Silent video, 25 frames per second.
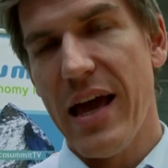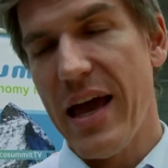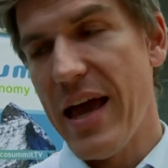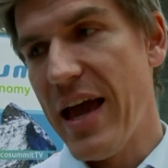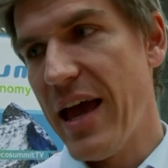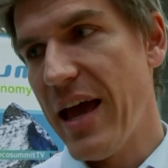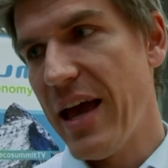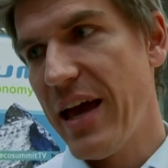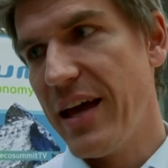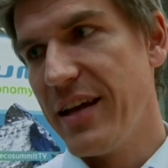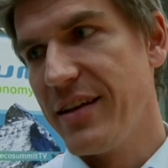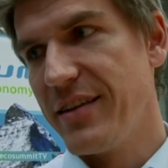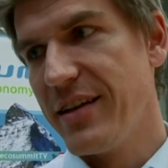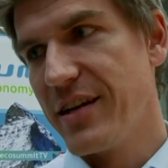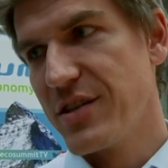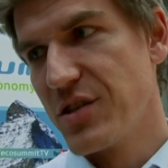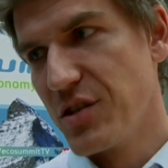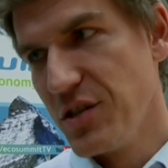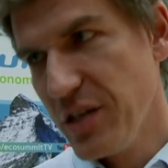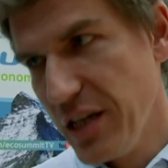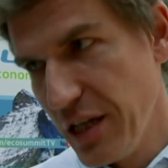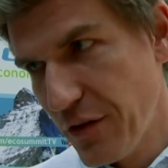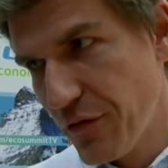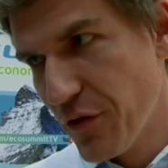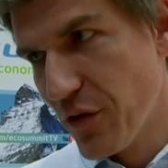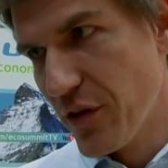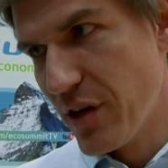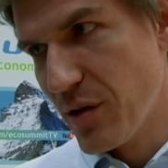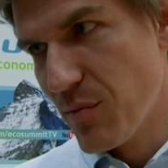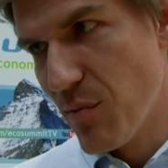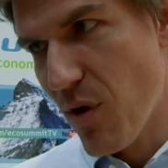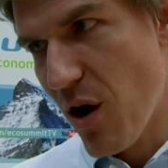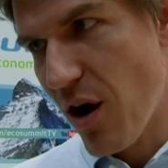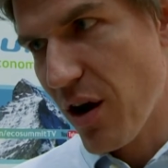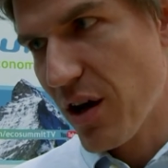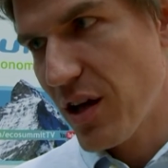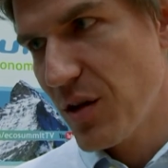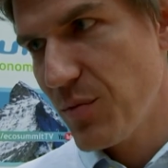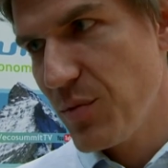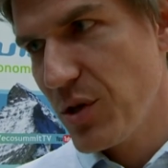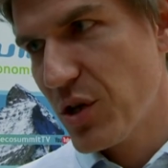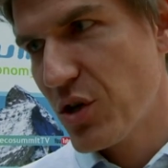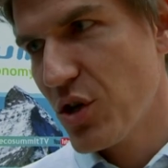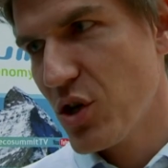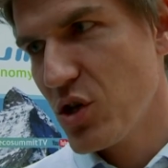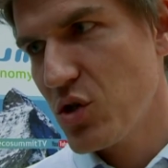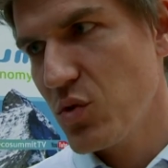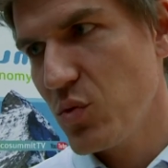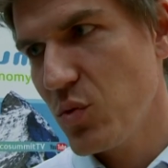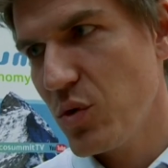and there's a need for that market
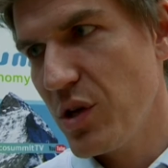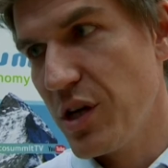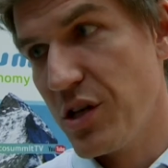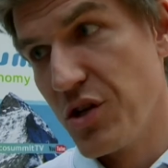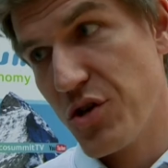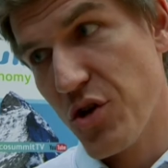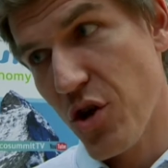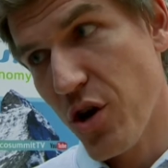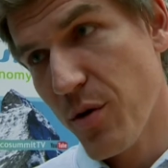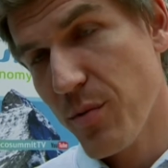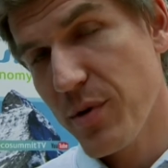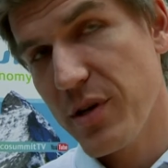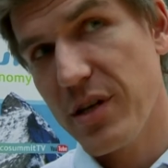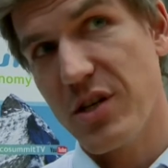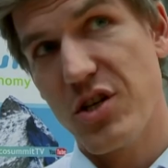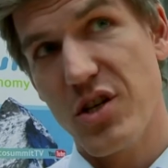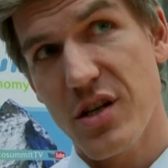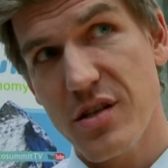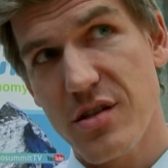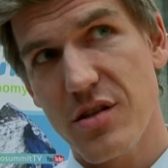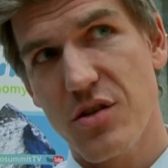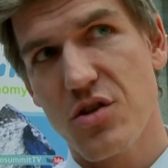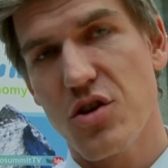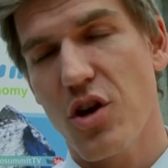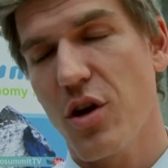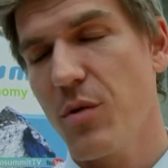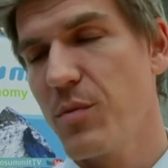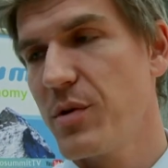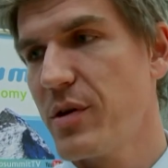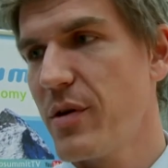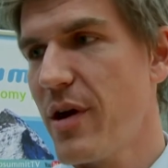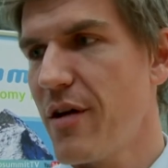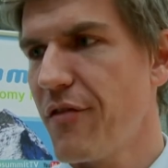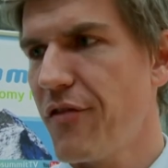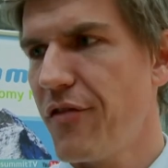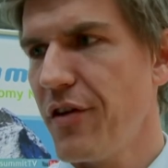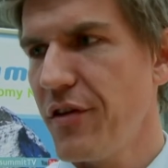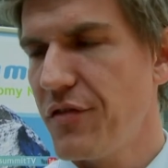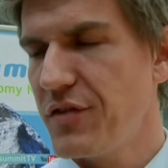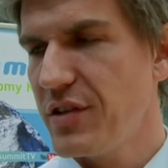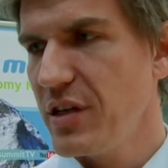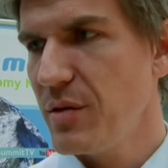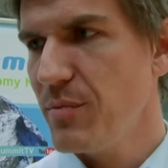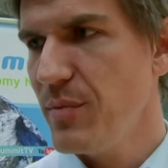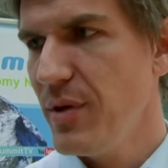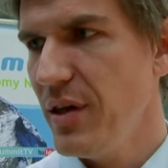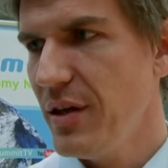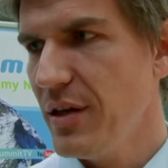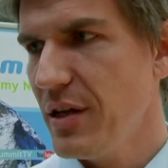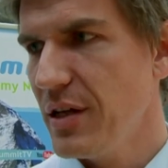because in Germany, just in Germany, you have
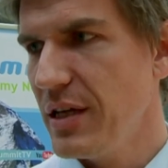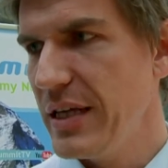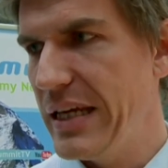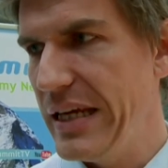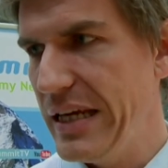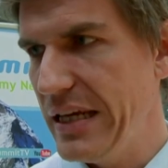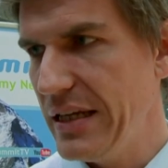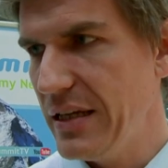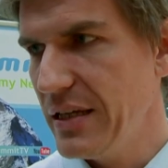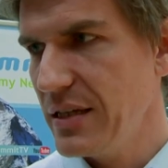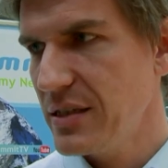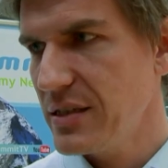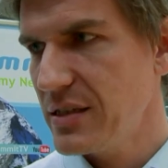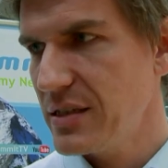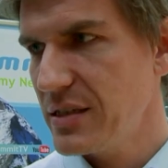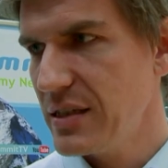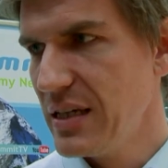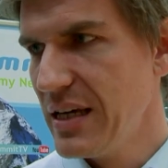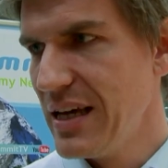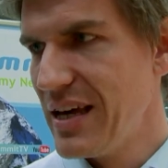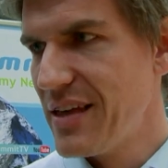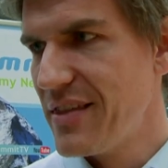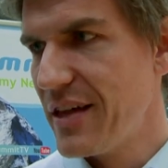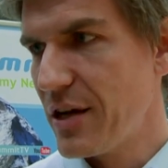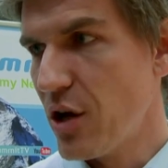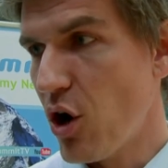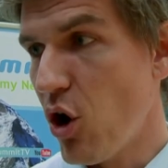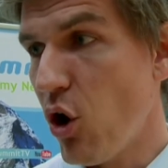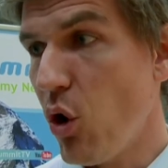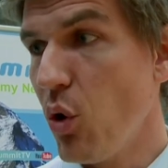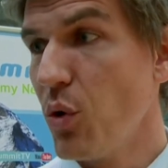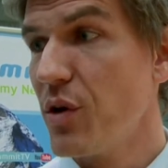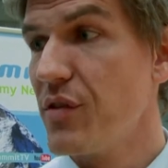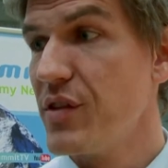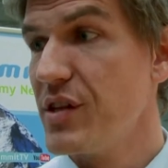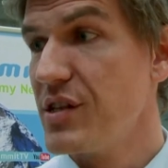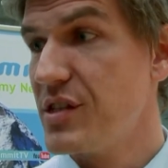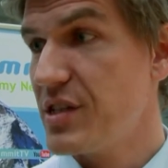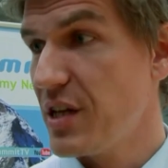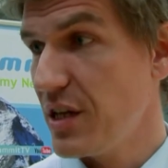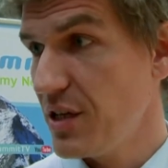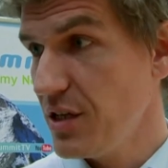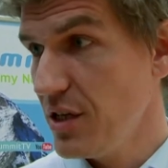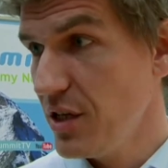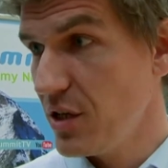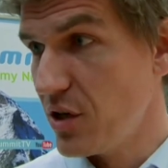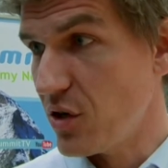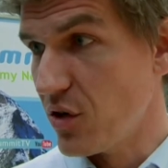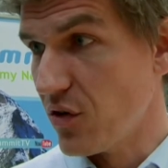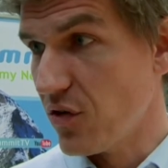15 million heatings that are older than 10
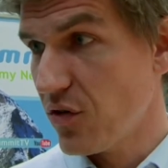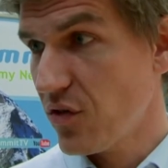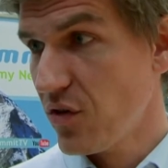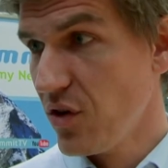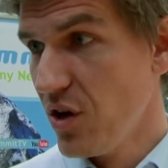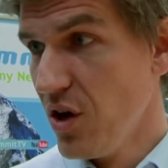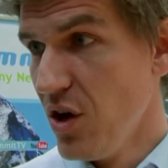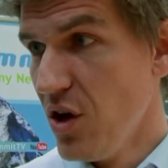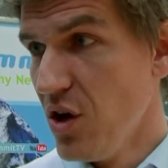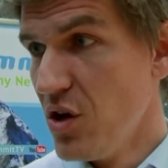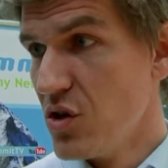years.